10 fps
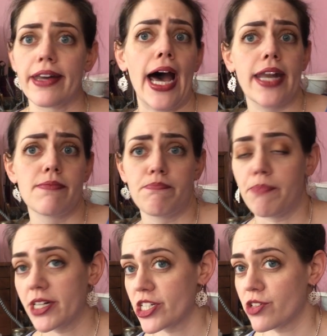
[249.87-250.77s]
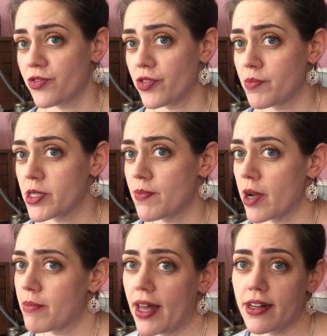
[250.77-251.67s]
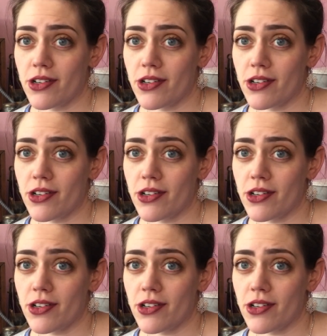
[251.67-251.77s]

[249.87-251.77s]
I hadn't budgeted for a bespoke band,